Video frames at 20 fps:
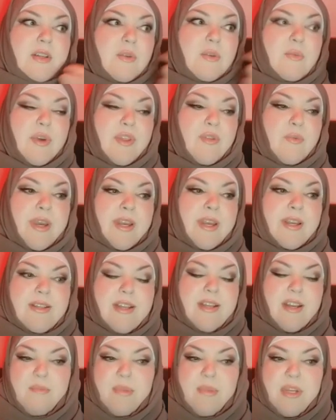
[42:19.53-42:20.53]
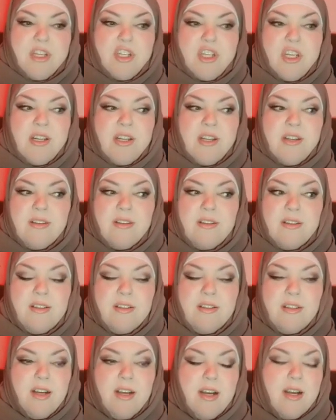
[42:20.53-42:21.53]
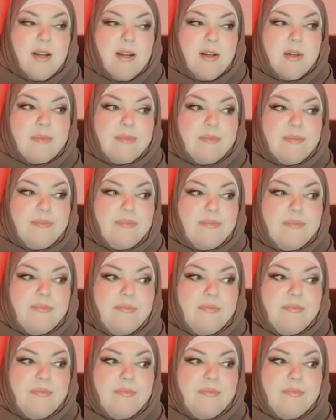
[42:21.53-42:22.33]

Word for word: With weight and binge eating, um,